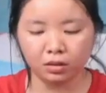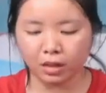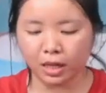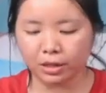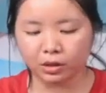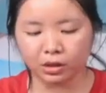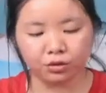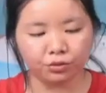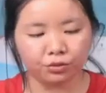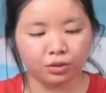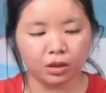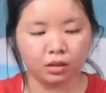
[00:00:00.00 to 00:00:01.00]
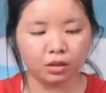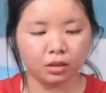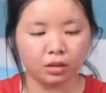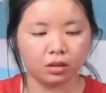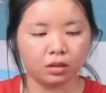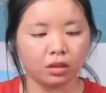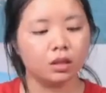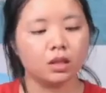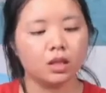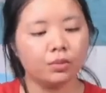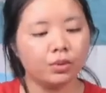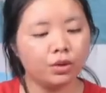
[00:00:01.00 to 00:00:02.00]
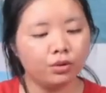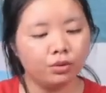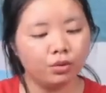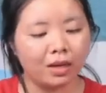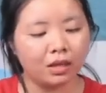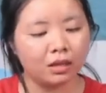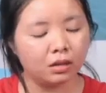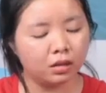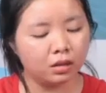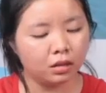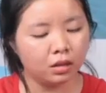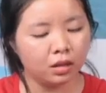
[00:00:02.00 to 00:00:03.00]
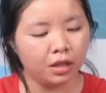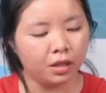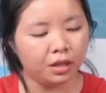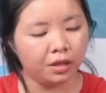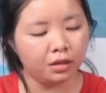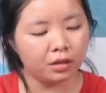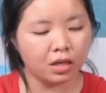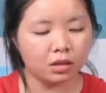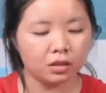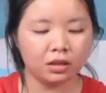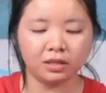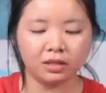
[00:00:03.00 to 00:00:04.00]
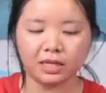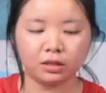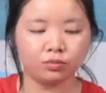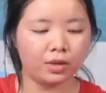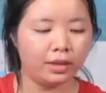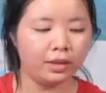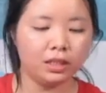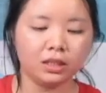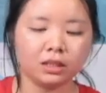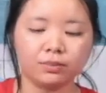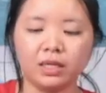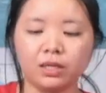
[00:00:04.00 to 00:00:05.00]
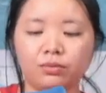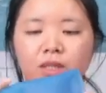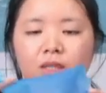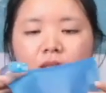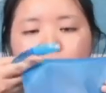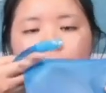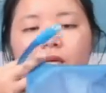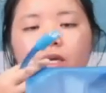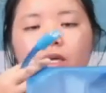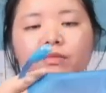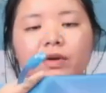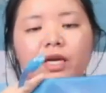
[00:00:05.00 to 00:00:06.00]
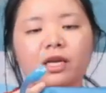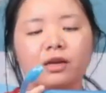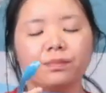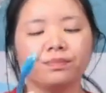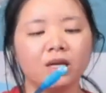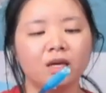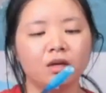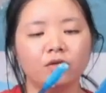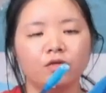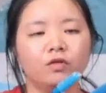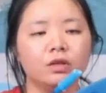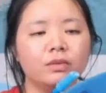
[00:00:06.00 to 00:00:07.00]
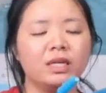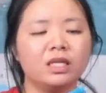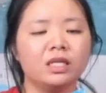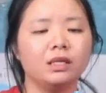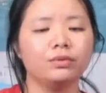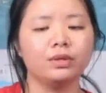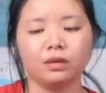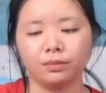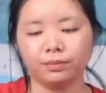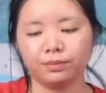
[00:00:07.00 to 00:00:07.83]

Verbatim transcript: I just show you the TPU, but here comes the next one. is made with PEVA. For the material,